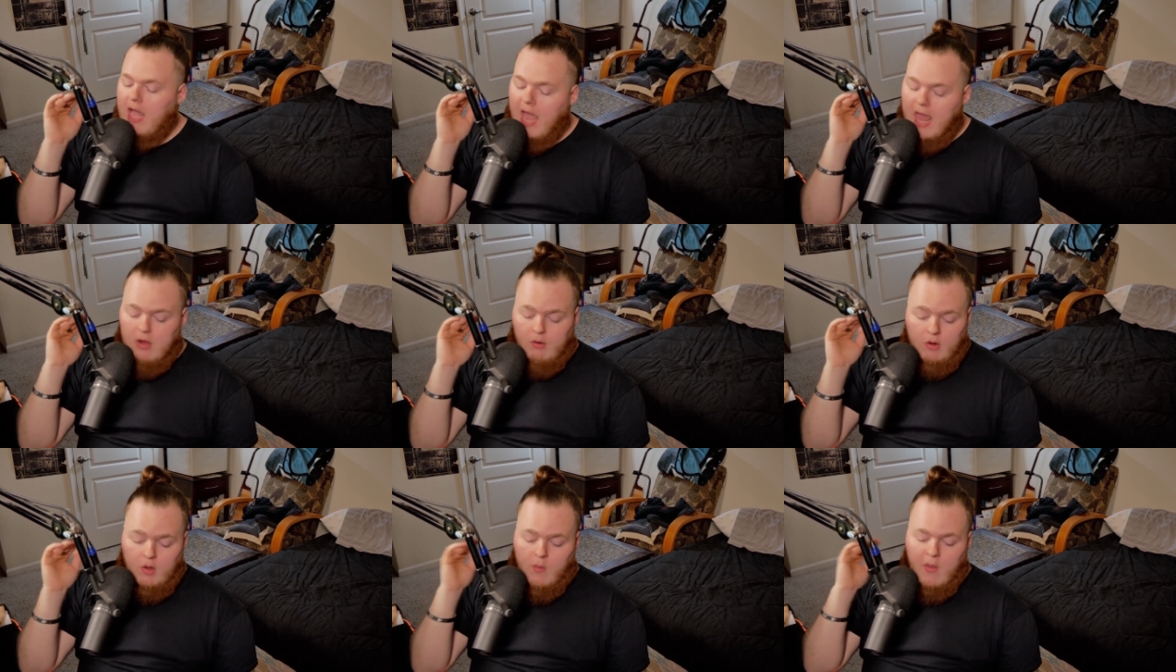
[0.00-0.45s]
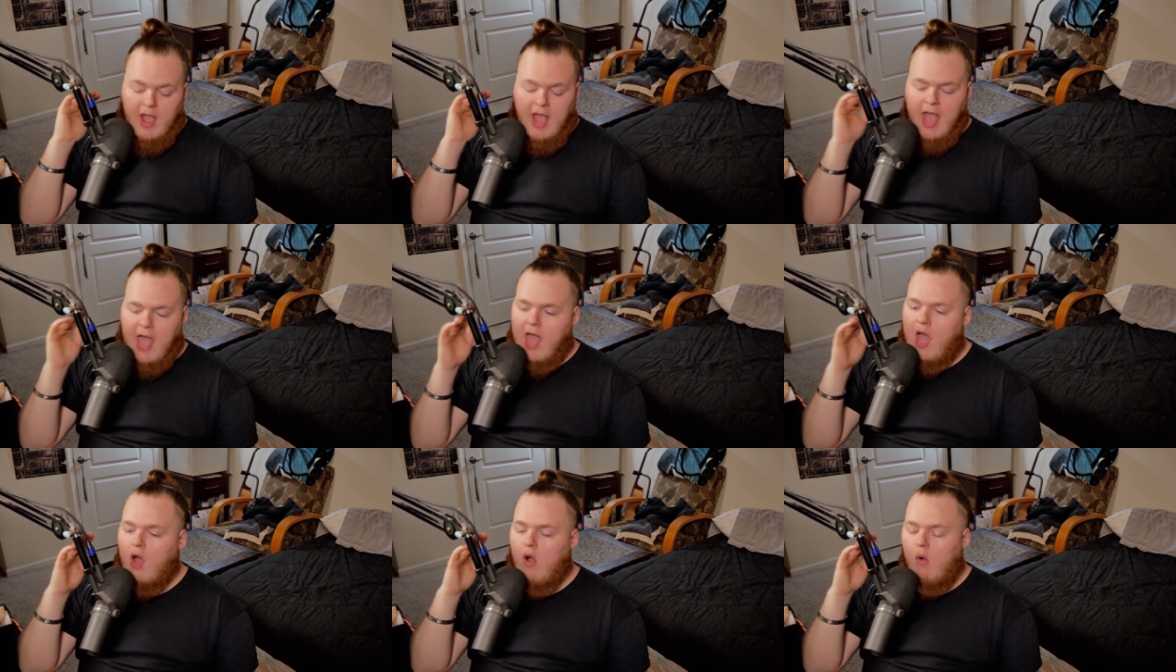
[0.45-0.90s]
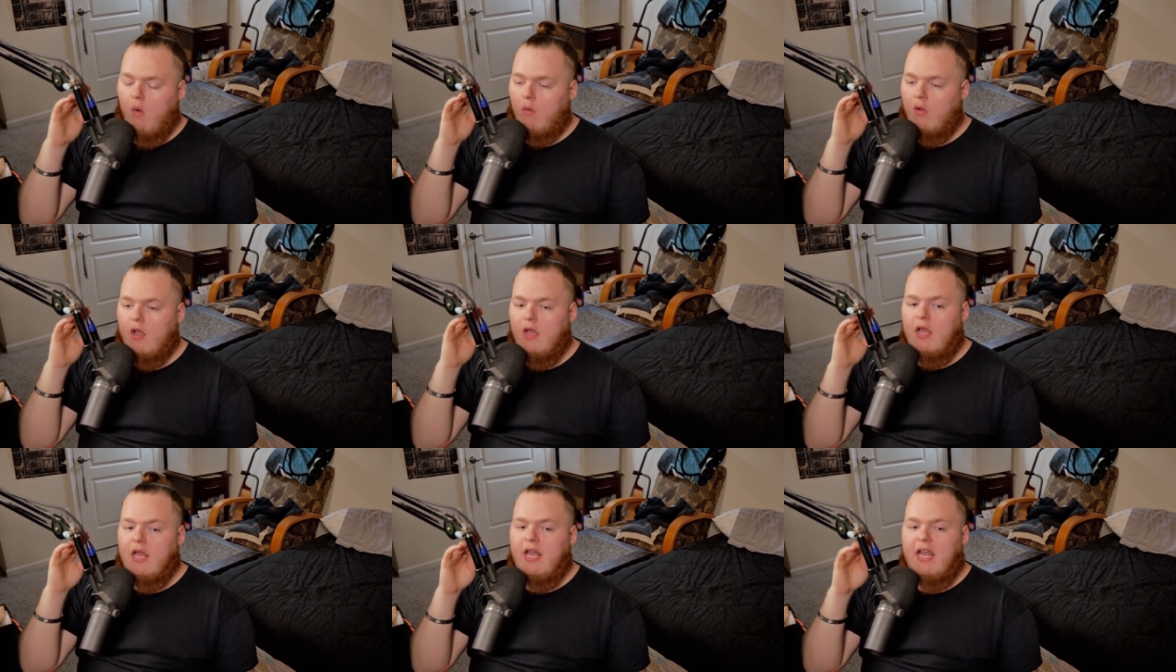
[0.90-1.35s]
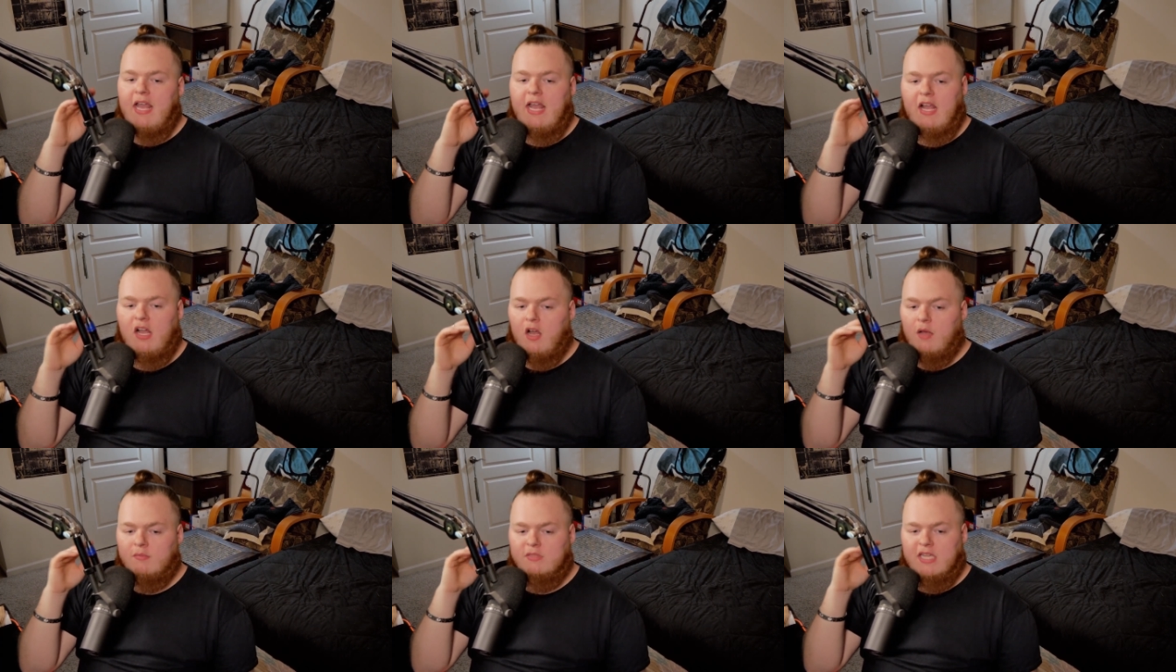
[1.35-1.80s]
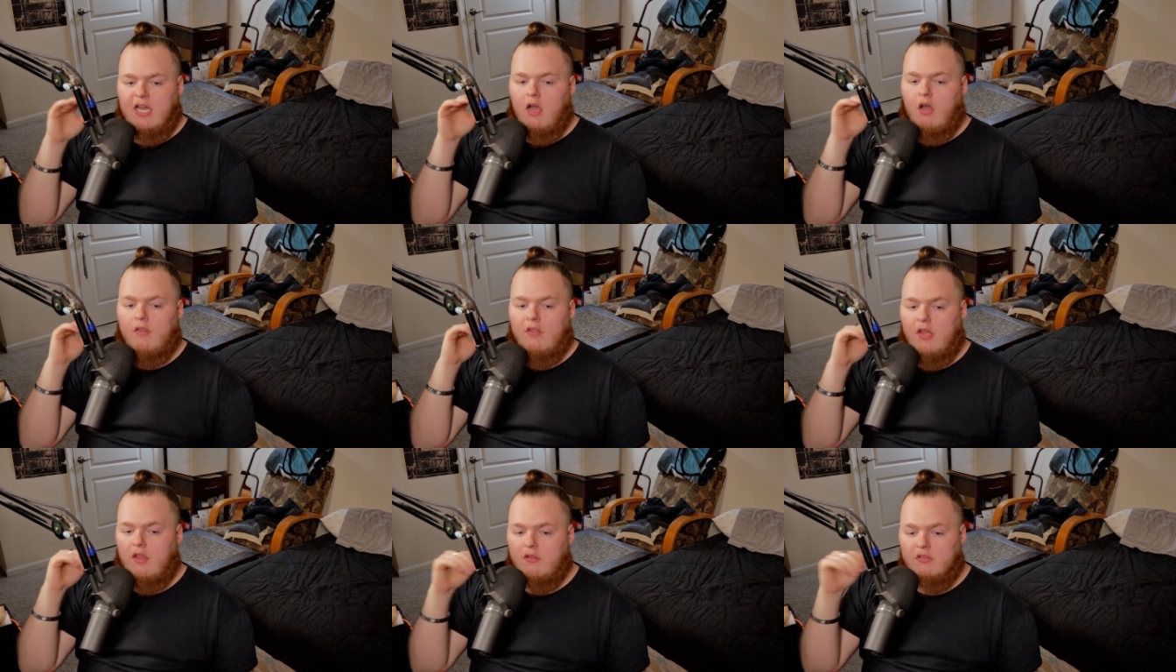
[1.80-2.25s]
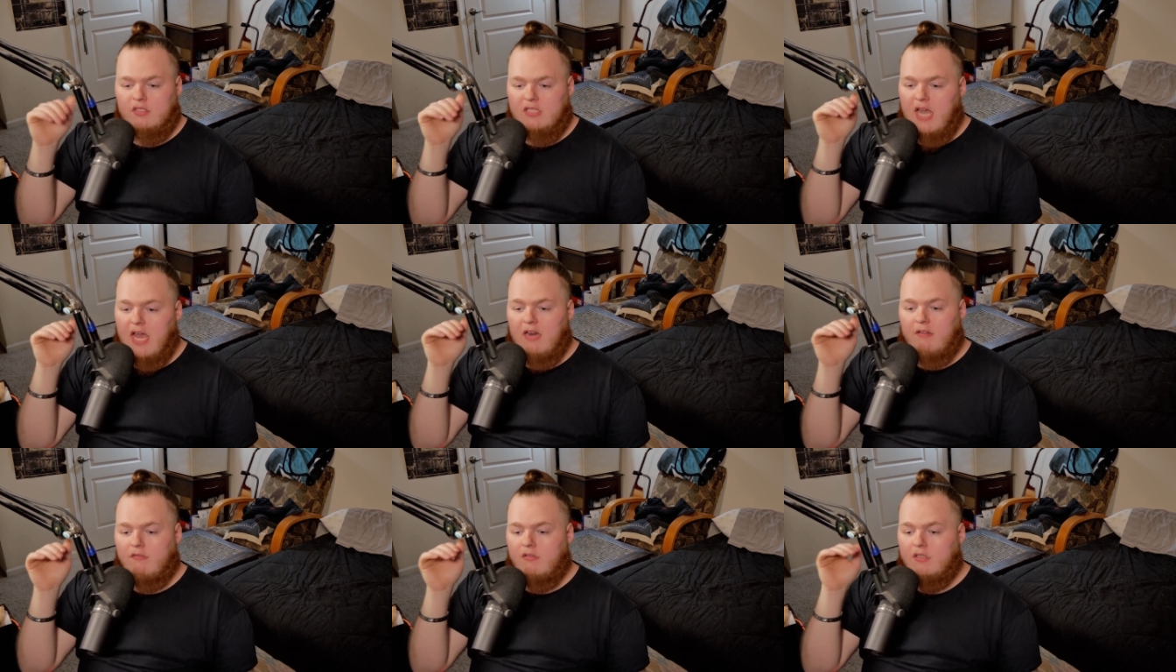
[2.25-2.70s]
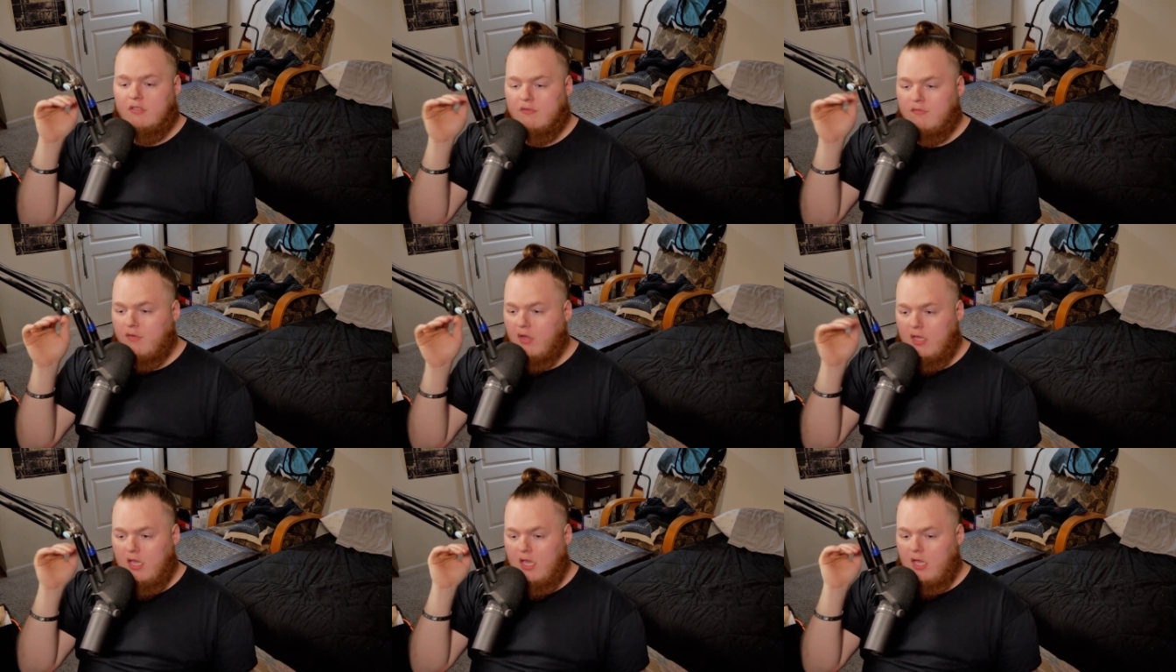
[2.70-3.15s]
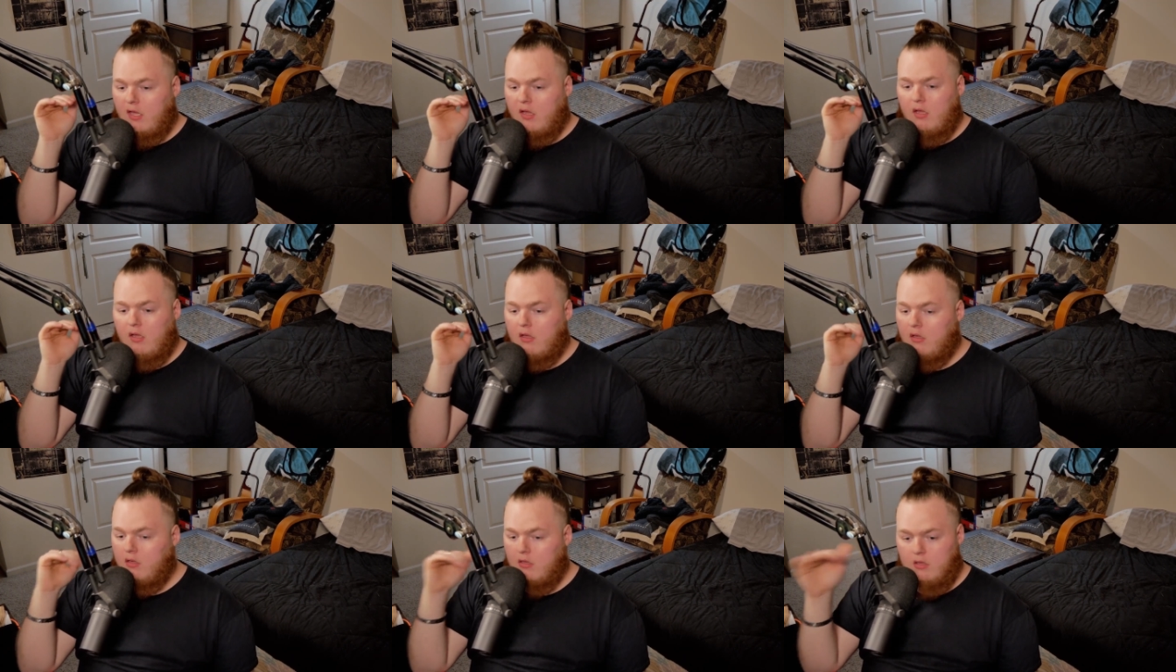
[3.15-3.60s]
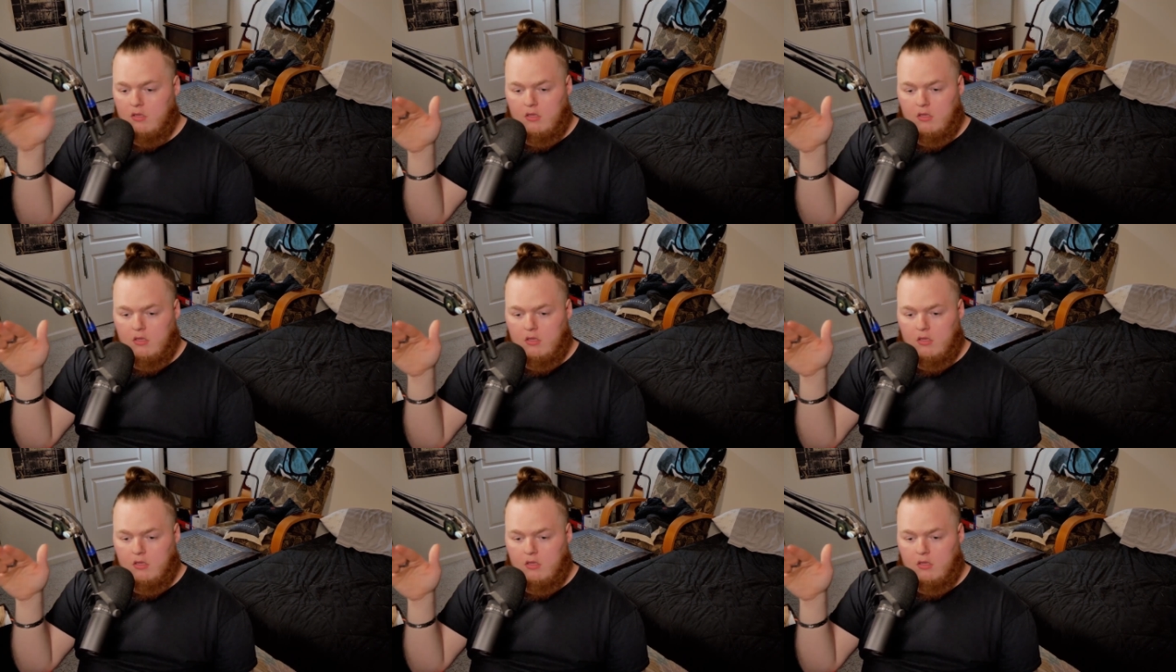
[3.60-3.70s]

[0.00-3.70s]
I don't know how he comes out on the other side of this fucking